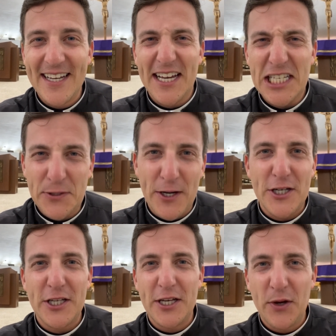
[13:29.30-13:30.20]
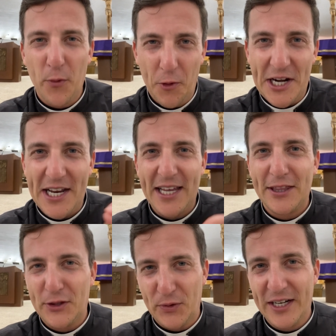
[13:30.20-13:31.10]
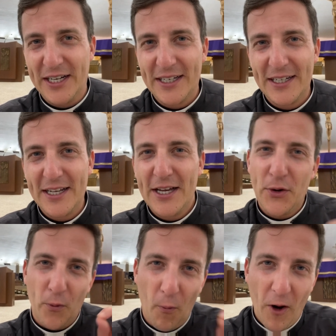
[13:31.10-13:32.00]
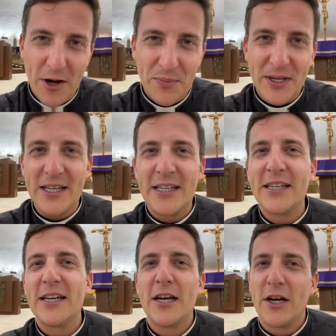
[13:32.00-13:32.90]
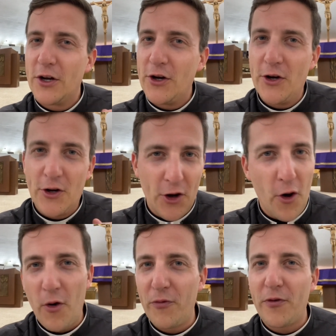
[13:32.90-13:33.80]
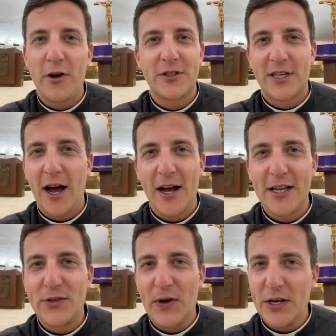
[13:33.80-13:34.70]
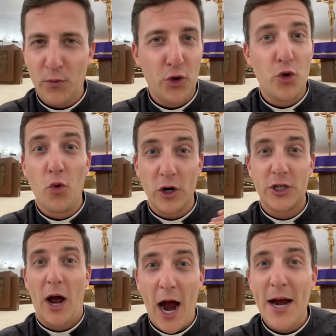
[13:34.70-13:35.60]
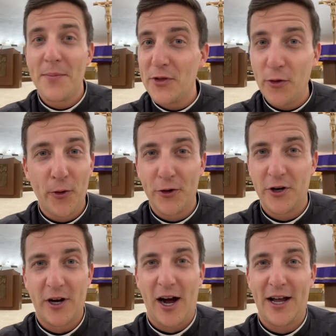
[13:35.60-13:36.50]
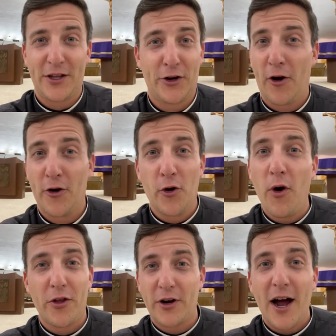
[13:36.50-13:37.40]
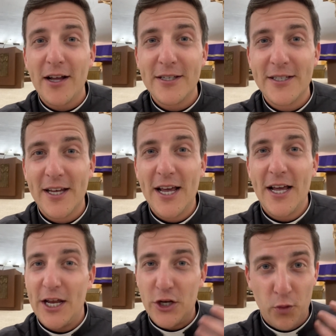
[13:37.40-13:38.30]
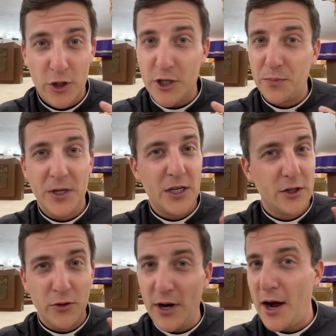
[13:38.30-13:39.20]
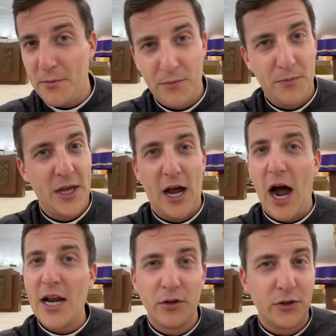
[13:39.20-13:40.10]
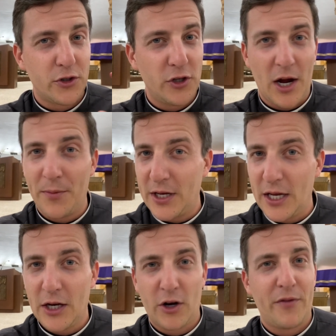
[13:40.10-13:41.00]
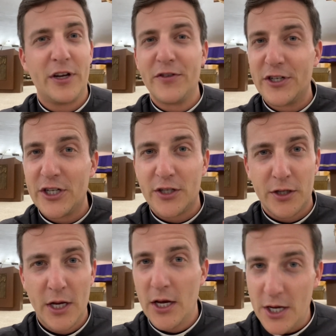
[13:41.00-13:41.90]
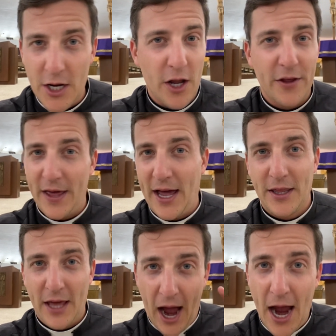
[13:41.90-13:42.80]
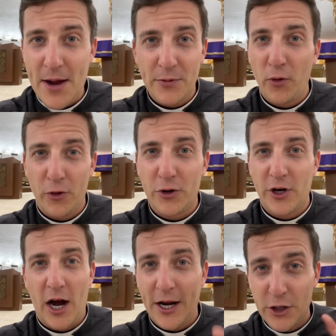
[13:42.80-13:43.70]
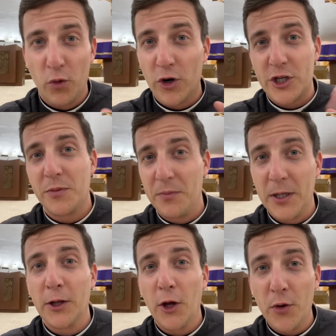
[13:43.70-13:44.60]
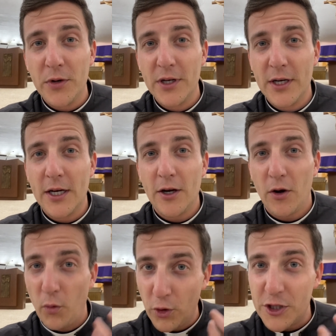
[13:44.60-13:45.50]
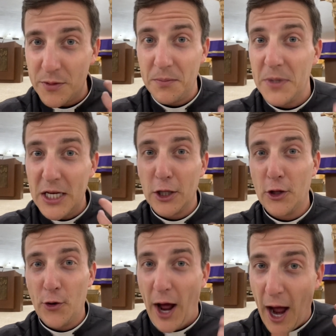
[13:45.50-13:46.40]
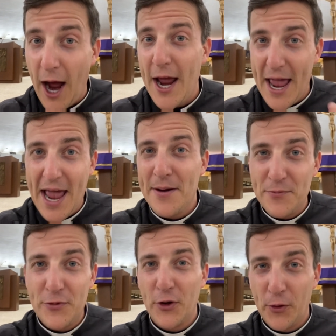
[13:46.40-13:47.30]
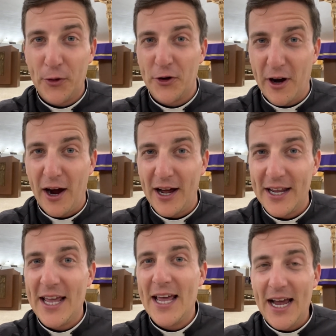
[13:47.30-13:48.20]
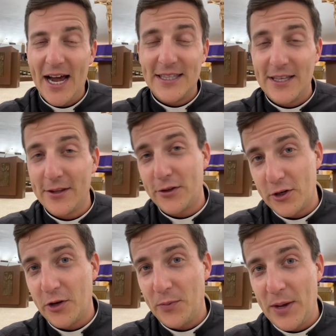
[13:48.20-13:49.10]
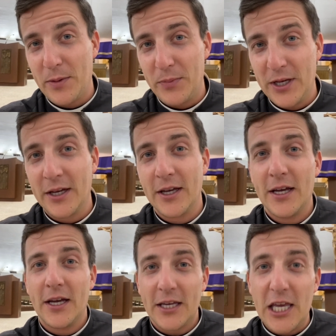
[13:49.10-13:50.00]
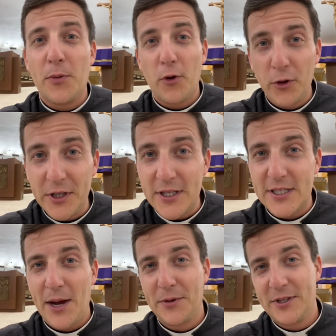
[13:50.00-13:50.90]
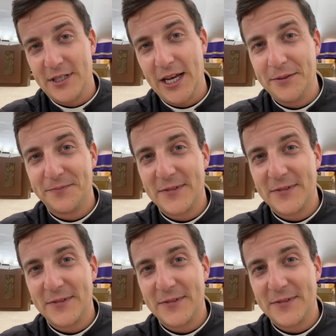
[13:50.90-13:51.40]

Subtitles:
Especially one and three. One being, no false gods, right? You worship, I am the Lord your God, and there are no other gods, and you worship me. Do not make idols. Do not make graven images. None of that. I am the Lord your God, and you worship me alone. Worship me alone. I am the Lord your God. And then the third commandment being, keep holy the Sabbath day.